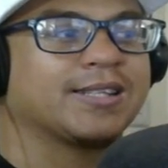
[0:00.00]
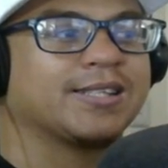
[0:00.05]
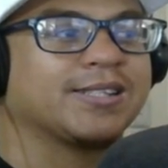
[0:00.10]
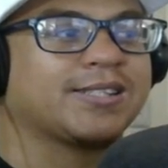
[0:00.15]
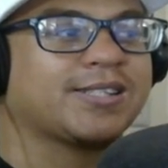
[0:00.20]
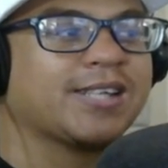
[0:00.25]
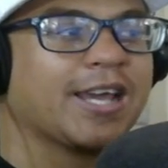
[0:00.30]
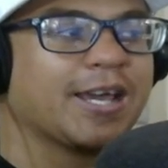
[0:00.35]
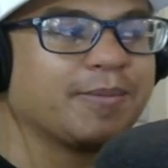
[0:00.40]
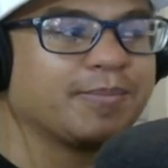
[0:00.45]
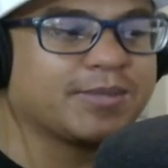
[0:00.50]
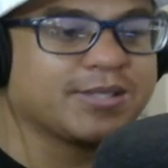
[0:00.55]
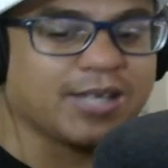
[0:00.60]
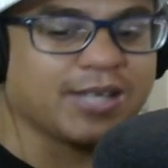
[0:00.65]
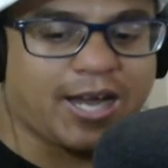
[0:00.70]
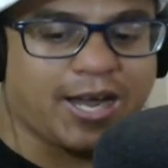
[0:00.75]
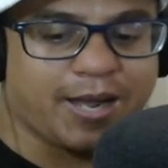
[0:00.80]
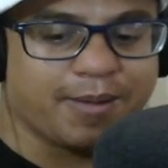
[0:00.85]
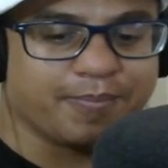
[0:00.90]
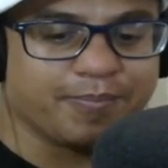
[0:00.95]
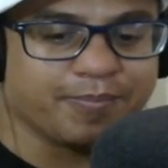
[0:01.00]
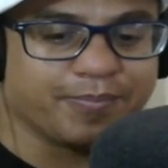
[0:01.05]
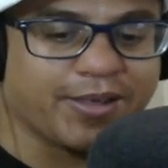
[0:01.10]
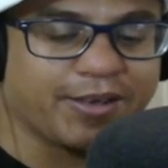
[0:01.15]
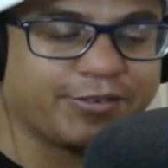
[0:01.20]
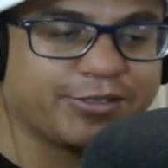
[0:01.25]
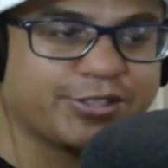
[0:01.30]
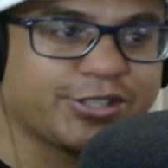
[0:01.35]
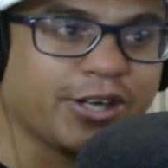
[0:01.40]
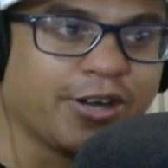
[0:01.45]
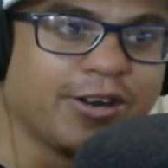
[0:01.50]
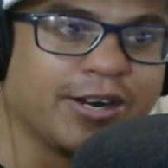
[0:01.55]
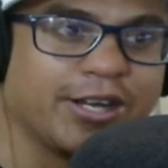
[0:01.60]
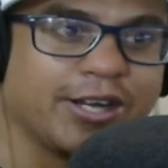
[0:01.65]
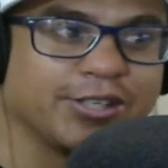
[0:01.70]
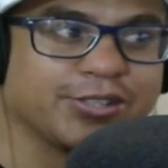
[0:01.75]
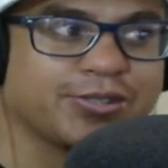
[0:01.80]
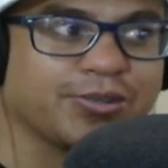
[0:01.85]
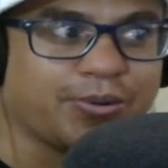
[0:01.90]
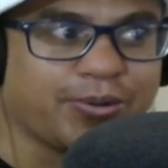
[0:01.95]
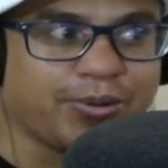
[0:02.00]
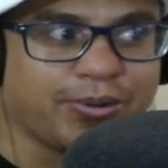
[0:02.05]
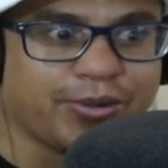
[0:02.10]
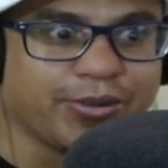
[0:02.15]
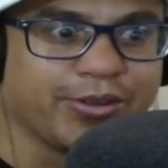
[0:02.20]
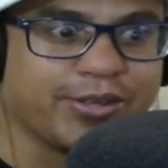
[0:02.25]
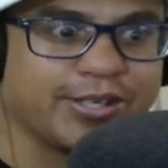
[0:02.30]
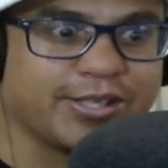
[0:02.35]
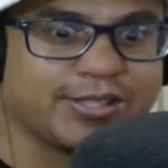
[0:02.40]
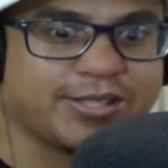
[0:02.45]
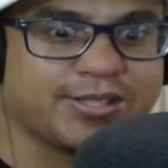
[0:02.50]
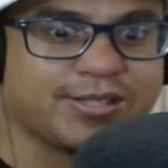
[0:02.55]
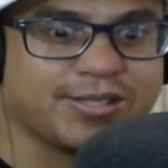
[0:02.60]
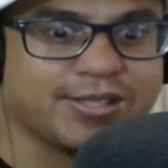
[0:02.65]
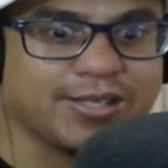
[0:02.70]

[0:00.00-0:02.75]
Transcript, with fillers: the same time they've shown us all this